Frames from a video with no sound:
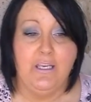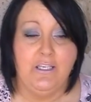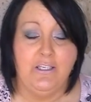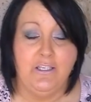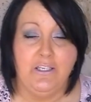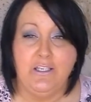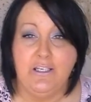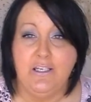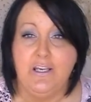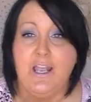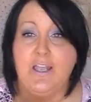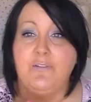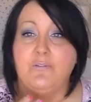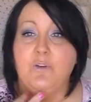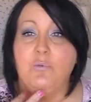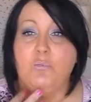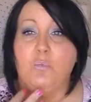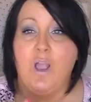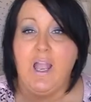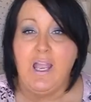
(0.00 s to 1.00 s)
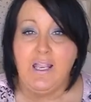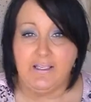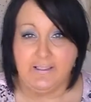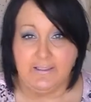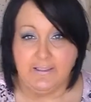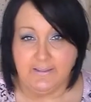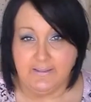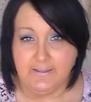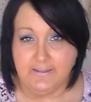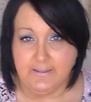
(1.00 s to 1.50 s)
you can have it
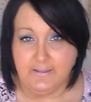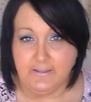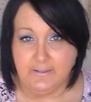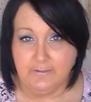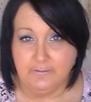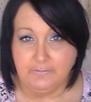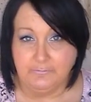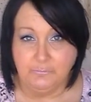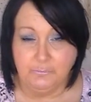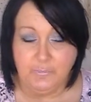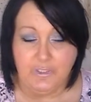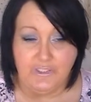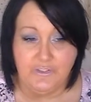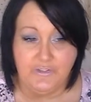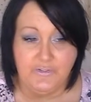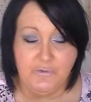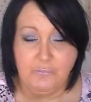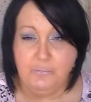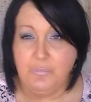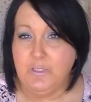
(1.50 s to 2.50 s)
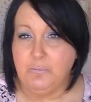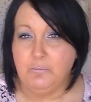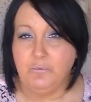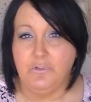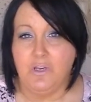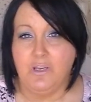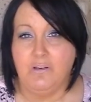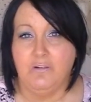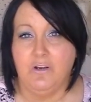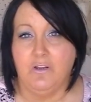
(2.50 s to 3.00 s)
waxed, which some people
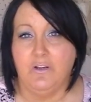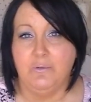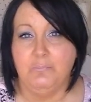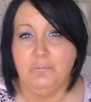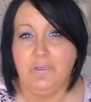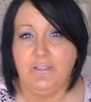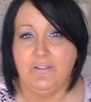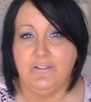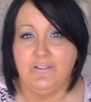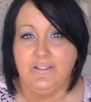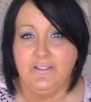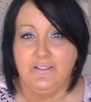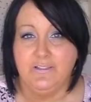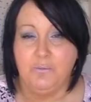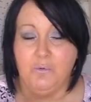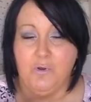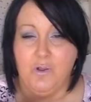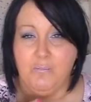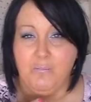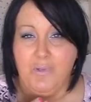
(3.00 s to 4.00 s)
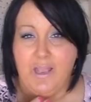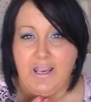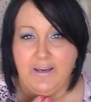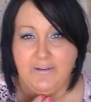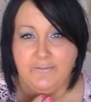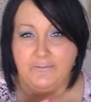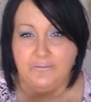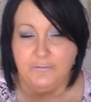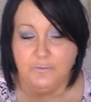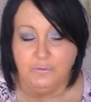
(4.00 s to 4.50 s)
don't like because it's quite
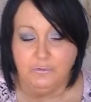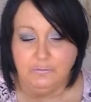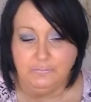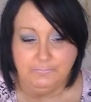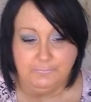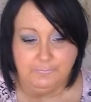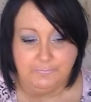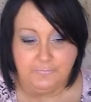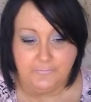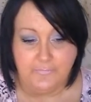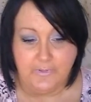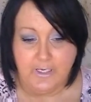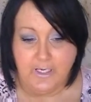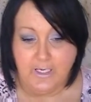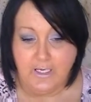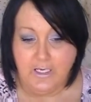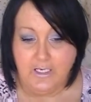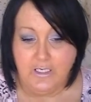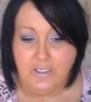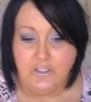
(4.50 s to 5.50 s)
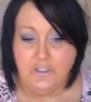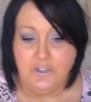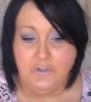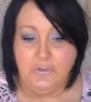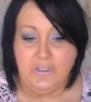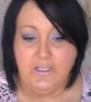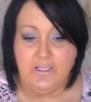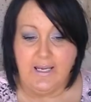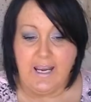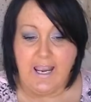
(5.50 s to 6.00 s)
painful. You
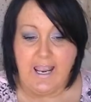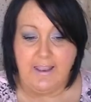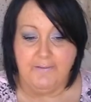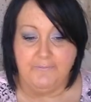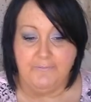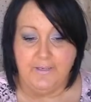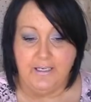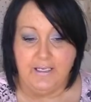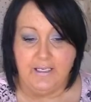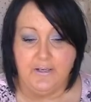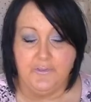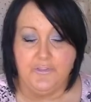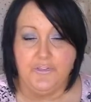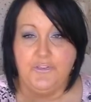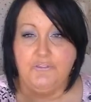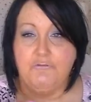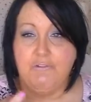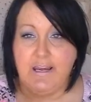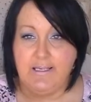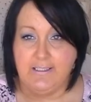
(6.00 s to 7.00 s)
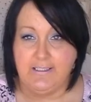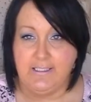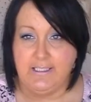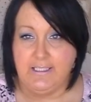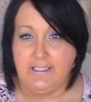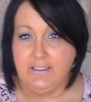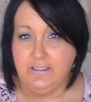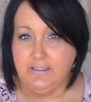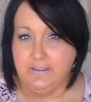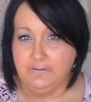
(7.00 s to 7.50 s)
can have it
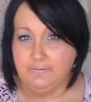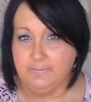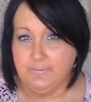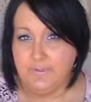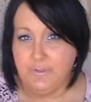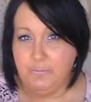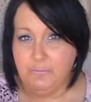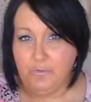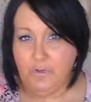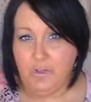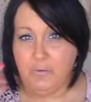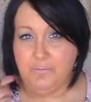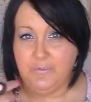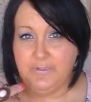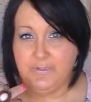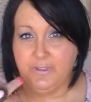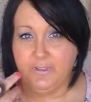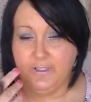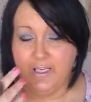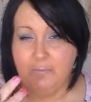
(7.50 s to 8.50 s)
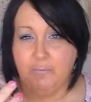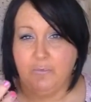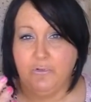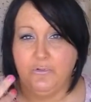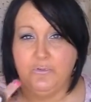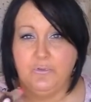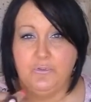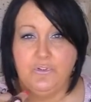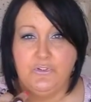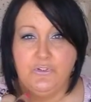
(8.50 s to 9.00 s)
threaded. Sometimes I get my
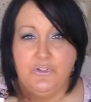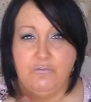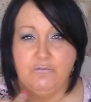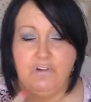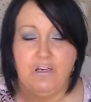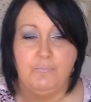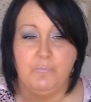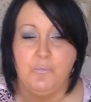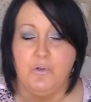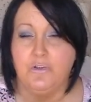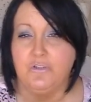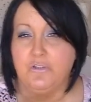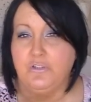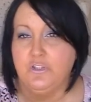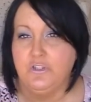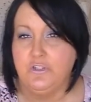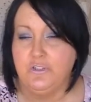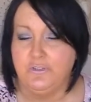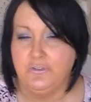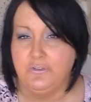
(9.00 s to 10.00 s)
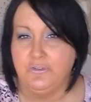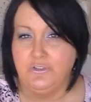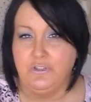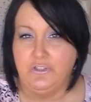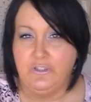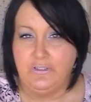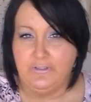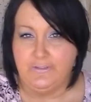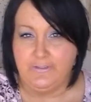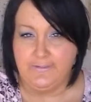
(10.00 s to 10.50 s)
daughter to thread mine because
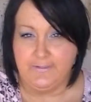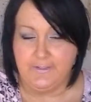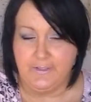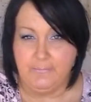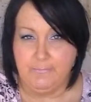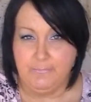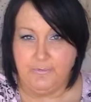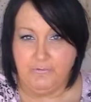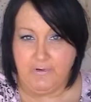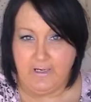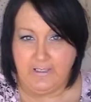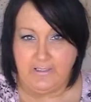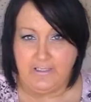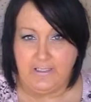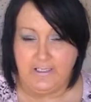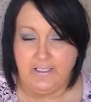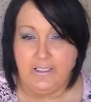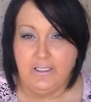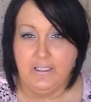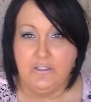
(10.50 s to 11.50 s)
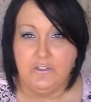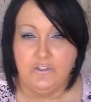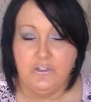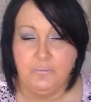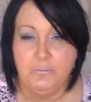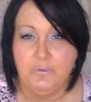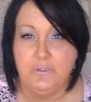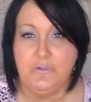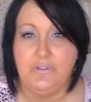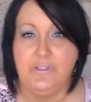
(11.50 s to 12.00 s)
she does threading. She's
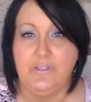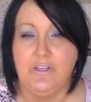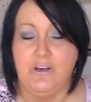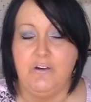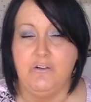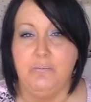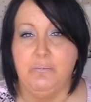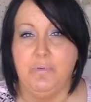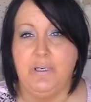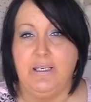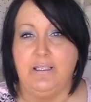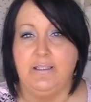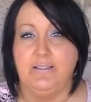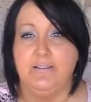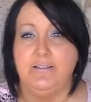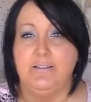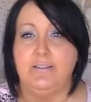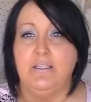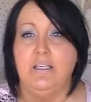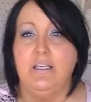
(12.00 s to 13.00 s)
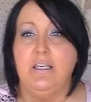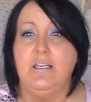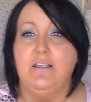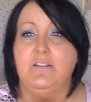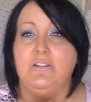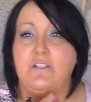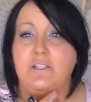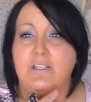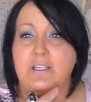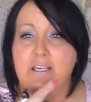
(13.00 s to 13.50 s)
a beauty therapist,
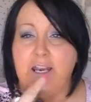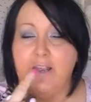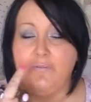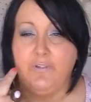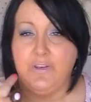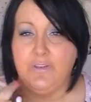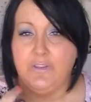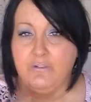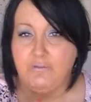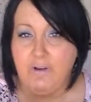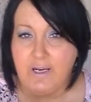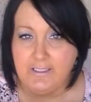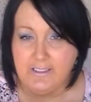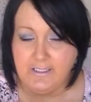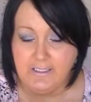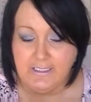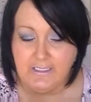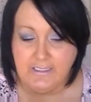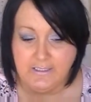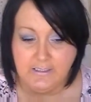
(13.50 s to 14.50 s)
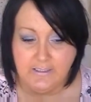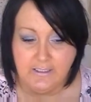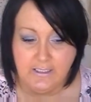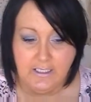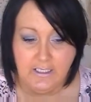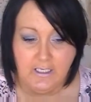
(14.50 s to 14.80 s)
so you can have it threaded.